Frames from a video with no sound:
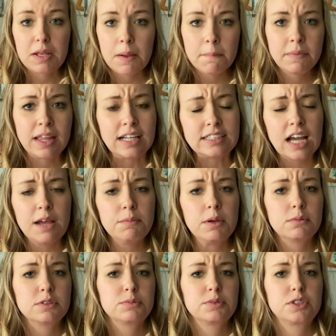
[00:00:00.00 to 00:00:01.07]
by that time
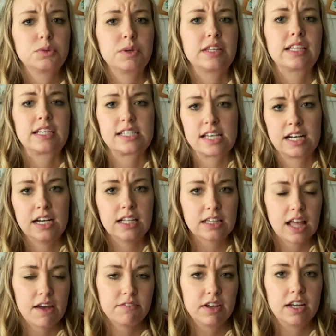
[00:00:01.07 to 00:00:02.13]
it was between like ten and
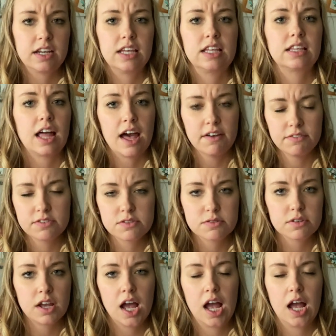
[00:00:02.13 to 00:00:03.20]
eleven, he
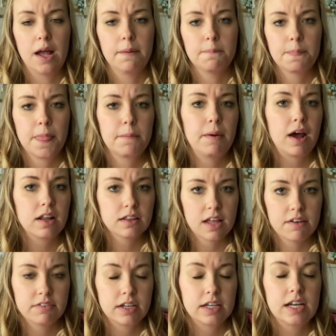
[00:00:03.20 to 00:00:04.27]
left um, about
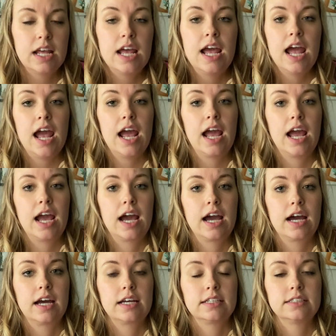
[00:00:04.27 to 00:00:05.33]
eleven.
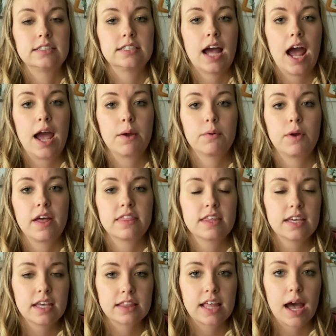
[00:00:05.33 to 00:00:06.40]
And I, I
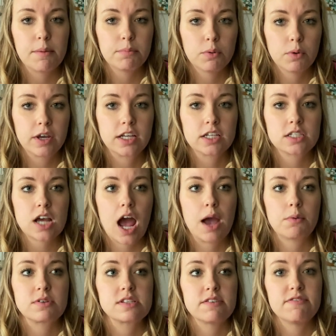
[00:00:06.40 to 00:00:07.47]
think at that point
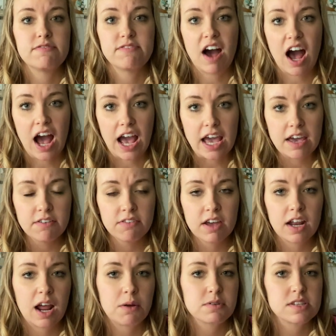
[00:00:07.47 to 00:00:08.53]
I was a five
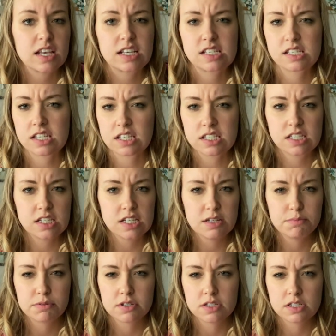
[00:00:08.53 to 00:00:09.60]
and I was like
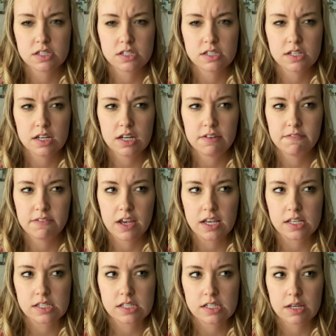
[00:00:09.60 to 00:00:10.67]
sixty percent
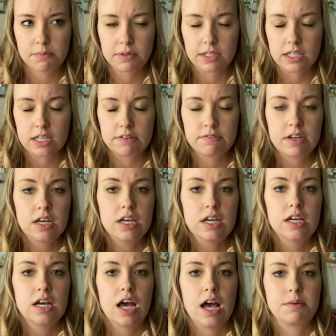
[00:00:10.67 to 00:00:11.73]
effaced, I believe,
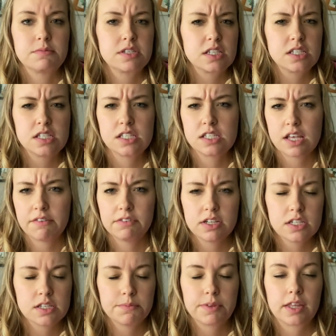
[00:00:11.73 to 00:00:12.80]
um, sixty,
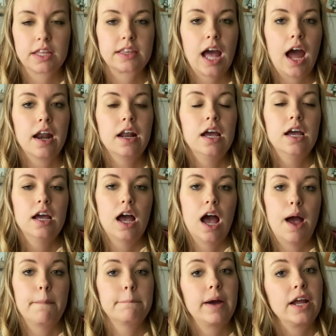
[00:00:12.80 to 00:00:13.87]
seventy, something like that.
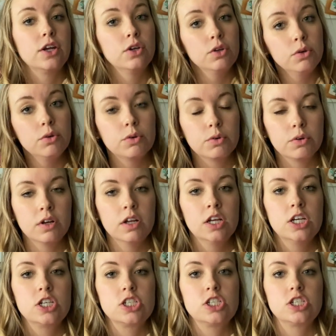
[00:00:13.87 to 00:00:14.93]
Um, by noon,
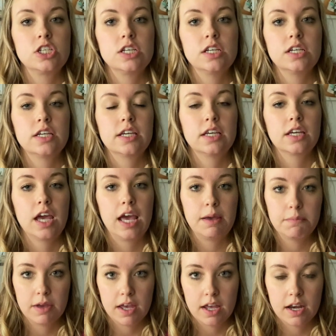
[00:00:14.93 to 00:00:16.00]
she
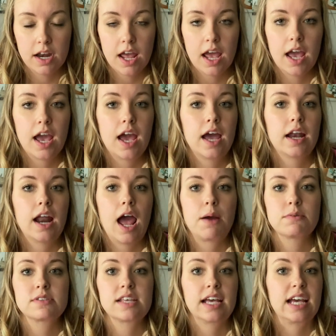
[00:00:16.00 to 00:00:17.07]
came in and
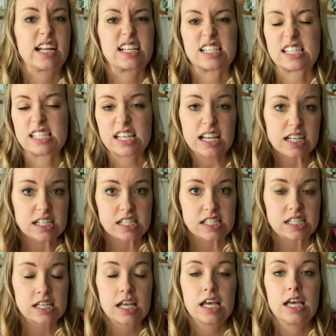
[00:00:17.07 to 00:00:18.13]
I was like at a
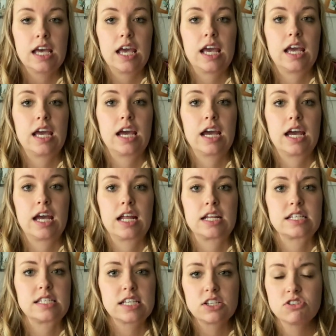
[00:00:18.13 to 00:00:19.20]
six.
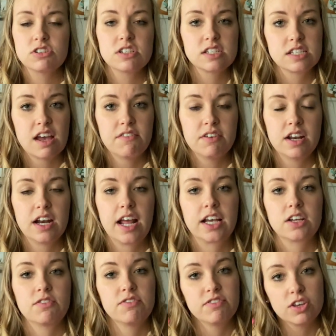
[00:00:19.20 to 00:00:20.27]
And a six or a seven, and I
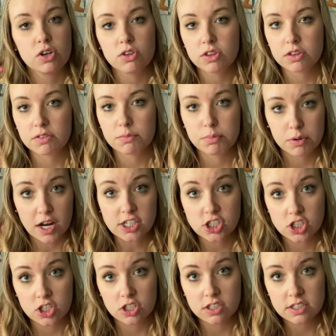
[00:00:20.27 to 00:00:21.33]
could feel
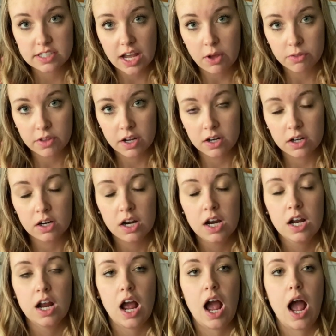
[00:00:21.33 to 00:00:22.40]
pressure down there.
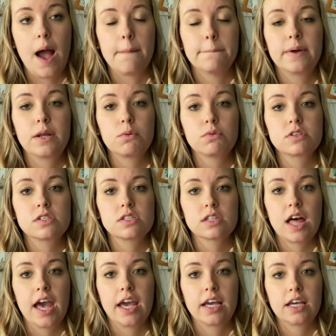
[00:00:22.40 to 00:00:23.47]
Um, but it was
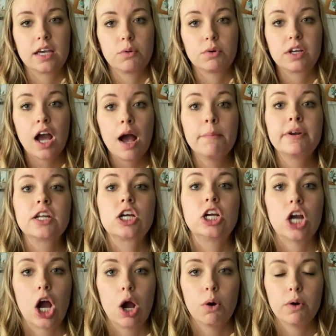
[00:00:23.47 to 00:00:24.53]
like, it would come and
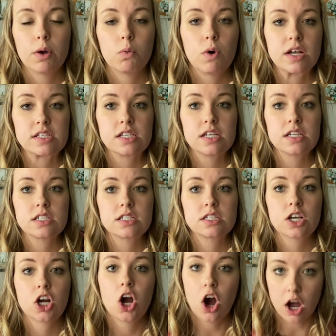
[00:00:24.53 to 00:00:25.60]
go. It
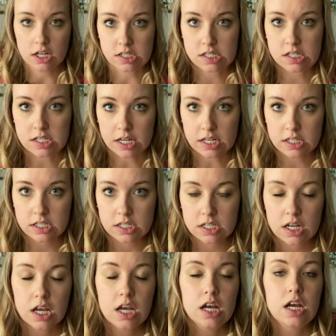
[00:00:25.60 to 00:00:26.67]
wasn't constant.